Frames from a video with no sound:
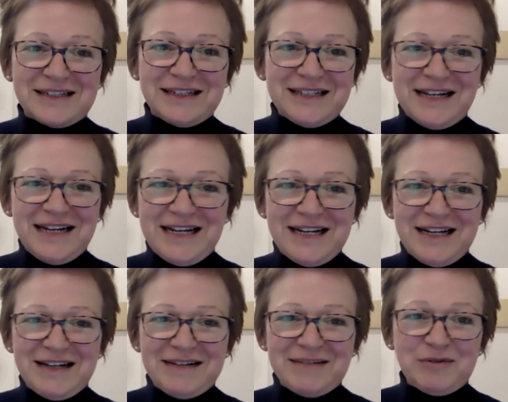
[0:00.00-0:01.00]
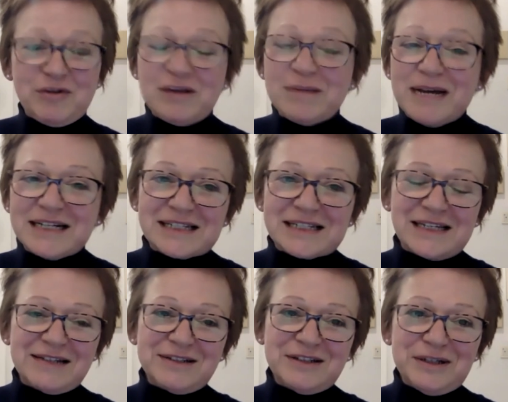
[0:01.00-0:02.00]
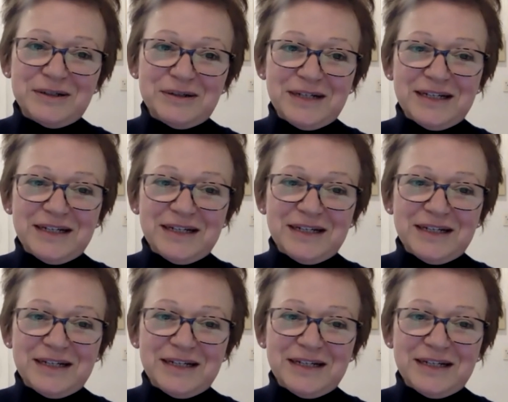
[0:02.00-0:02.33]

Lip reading: Or they might decide, you know,